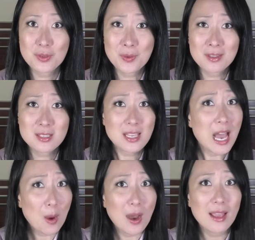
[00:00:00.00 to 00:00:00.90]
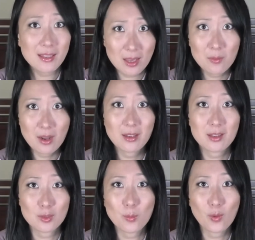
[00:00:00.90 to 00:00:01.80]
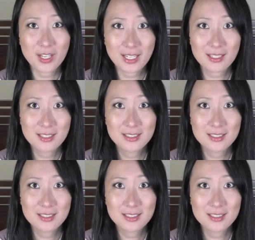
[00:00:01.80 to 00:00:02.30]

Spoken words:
so you can see how I get ready in the morning.